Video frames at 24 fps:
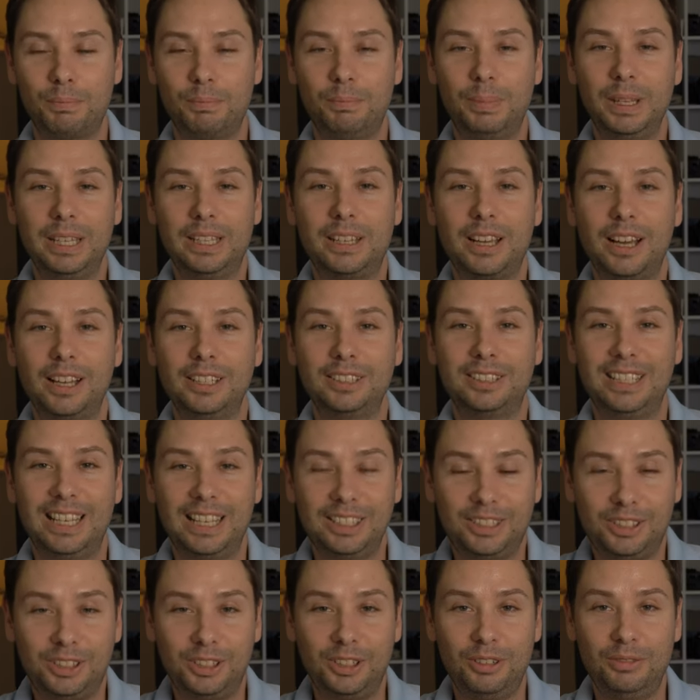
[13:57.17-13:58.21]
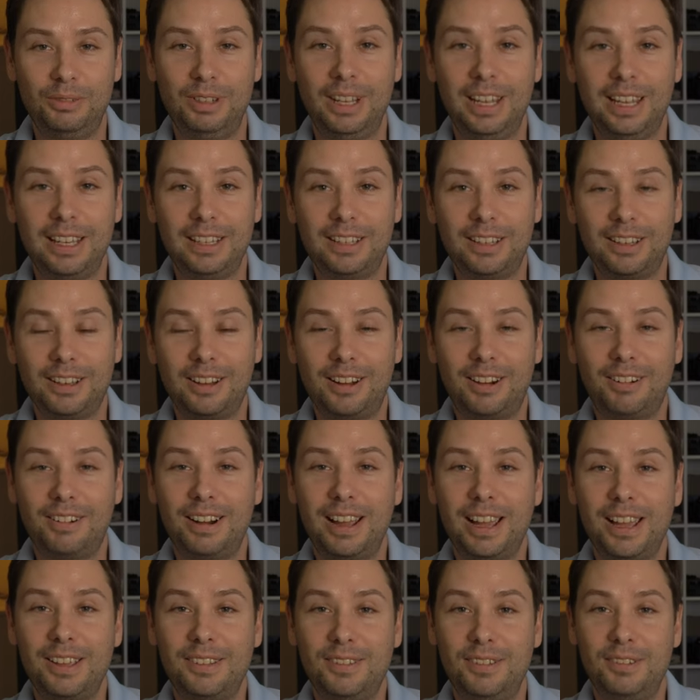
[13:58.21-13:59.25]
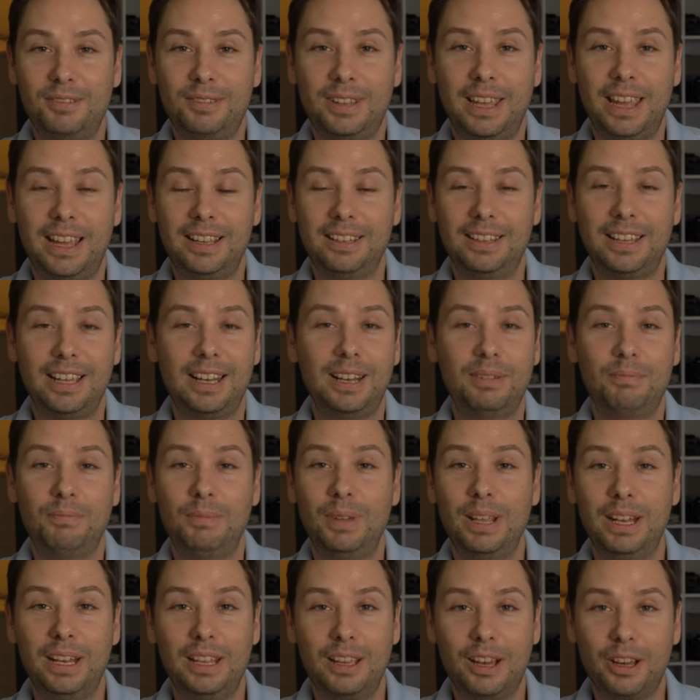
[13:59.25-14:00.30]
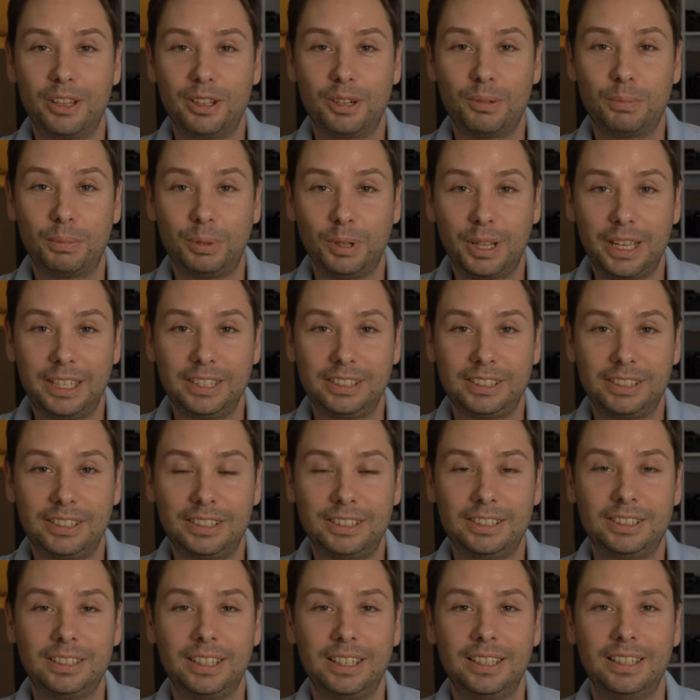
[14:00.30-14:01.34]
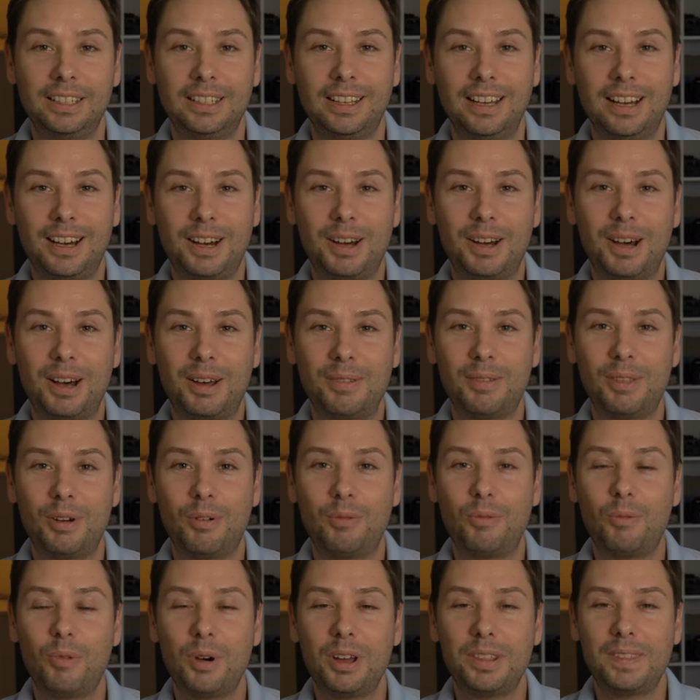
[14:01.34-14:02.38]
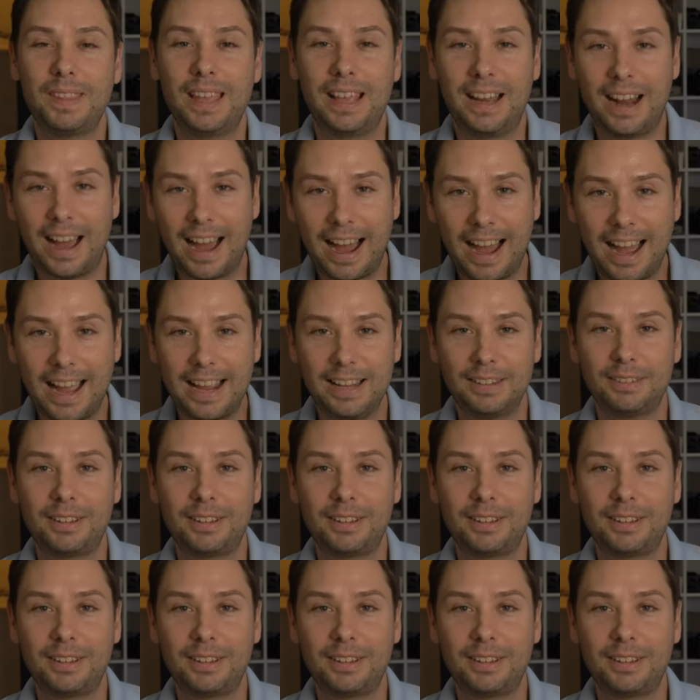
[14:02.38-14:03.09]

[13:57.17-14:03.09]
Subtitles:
Because it's unique, all right? You can't get it many other places. The one that I